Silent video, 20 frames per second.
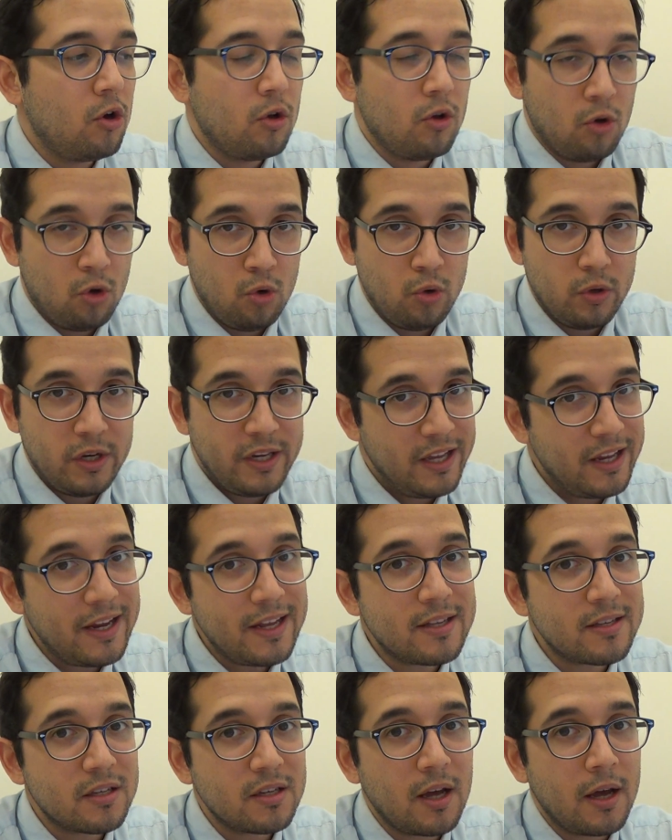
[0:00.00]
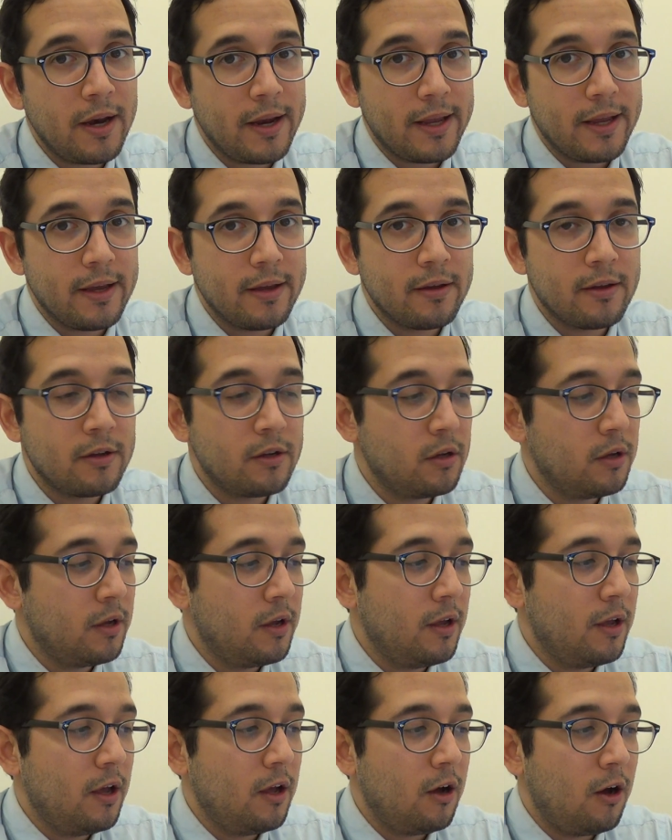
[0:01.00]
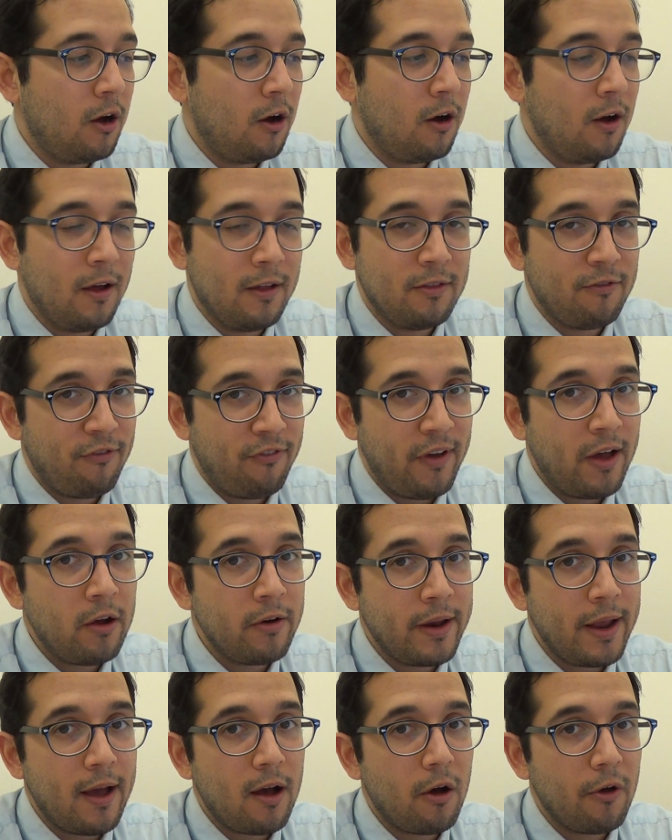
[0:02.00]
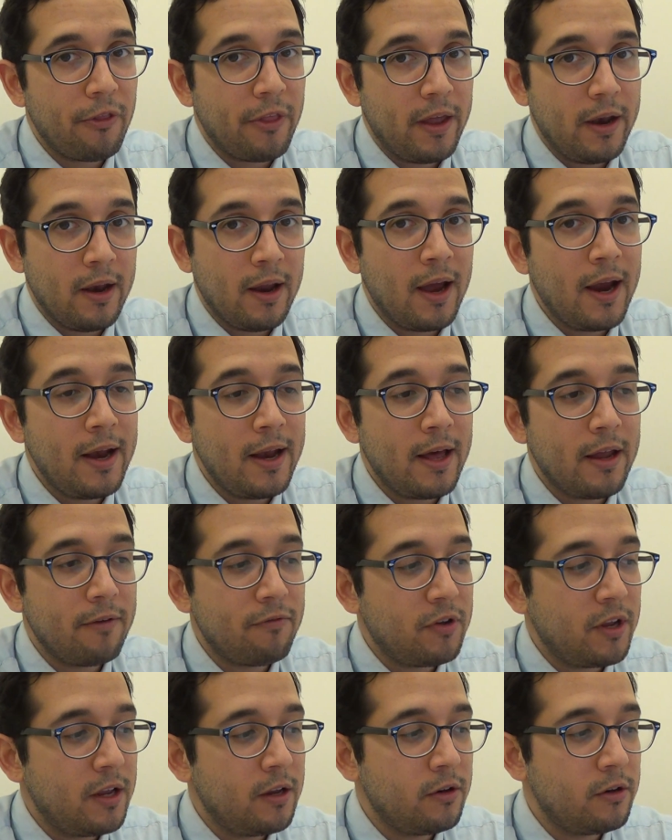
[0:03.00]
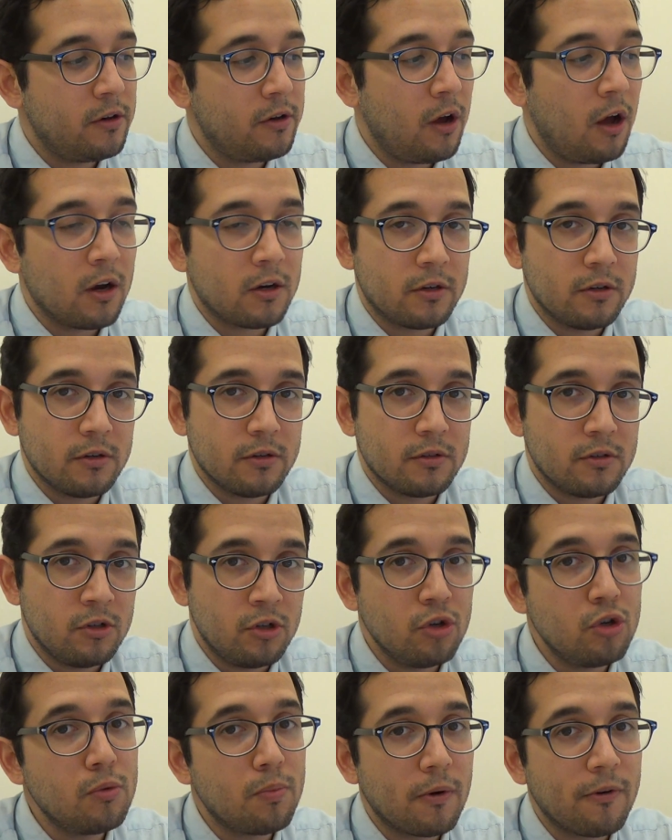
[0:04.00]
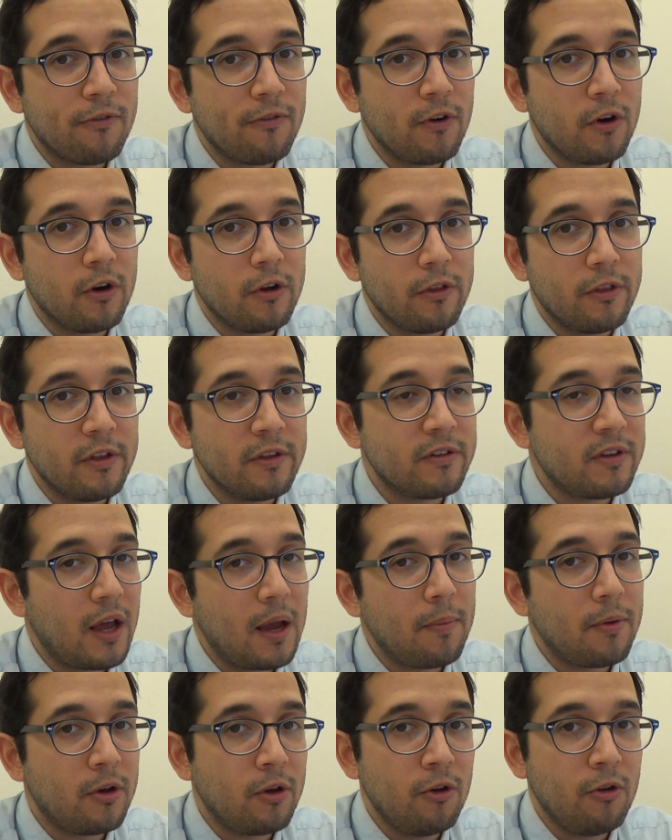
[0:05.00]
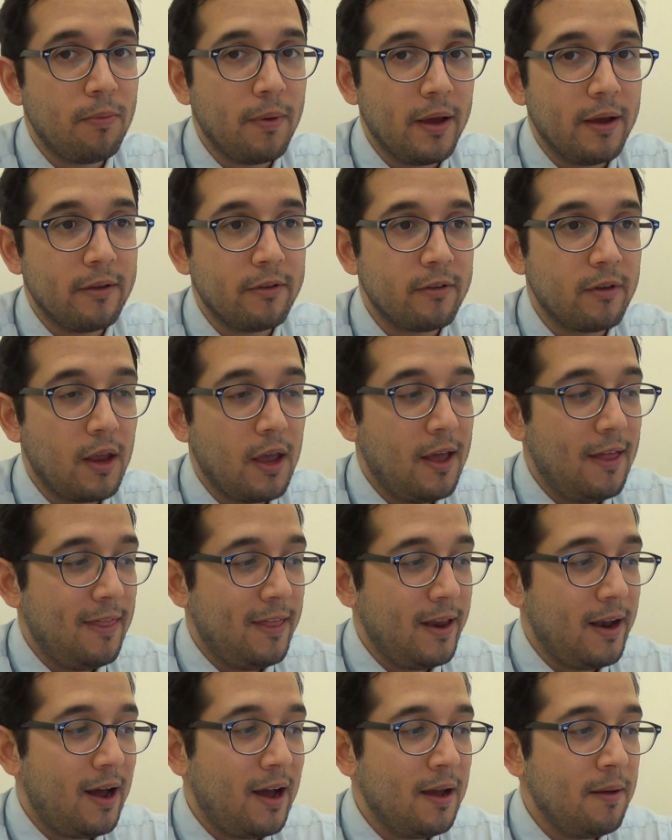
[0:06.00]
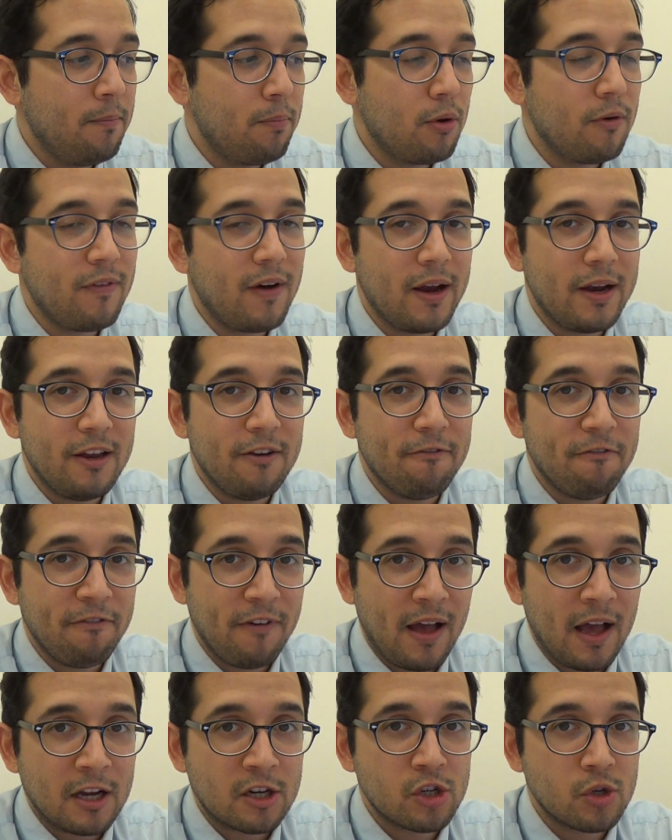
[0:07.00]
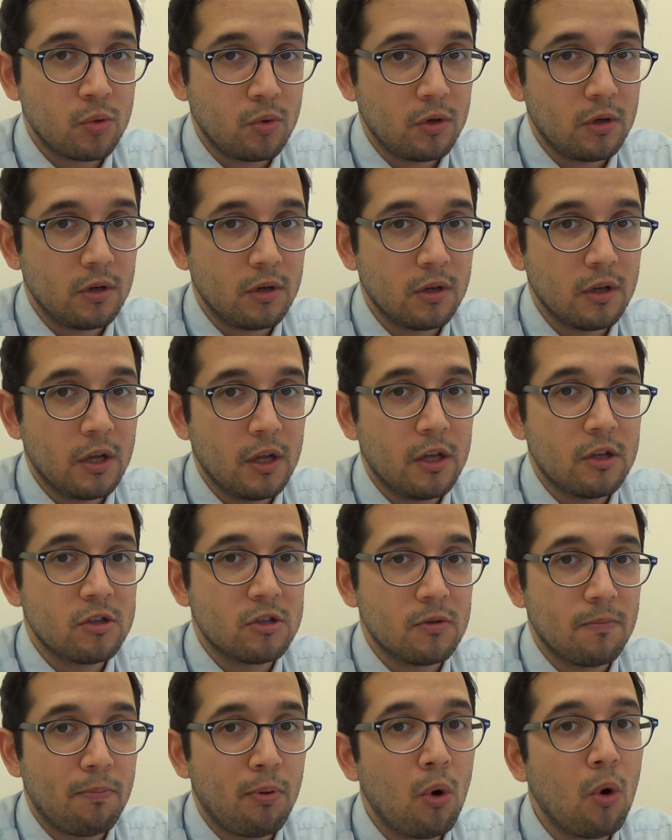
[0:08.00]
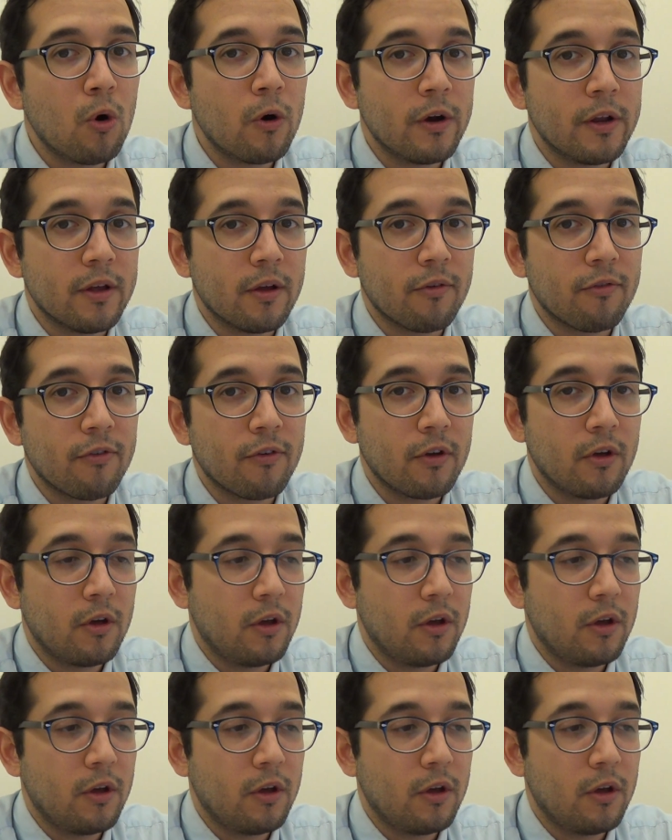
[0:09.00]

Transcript: who did a study, found out that 9 out of 10 doctors do prefer this type of toothpaste, then I'm providing factual, supportive